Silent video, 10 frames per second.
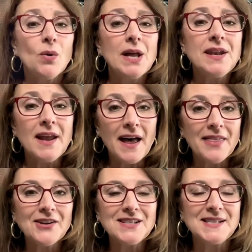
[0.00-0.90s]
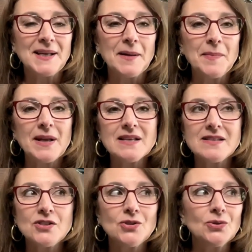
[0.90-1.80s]
So, another tip
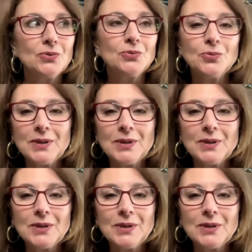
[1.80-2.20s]
is to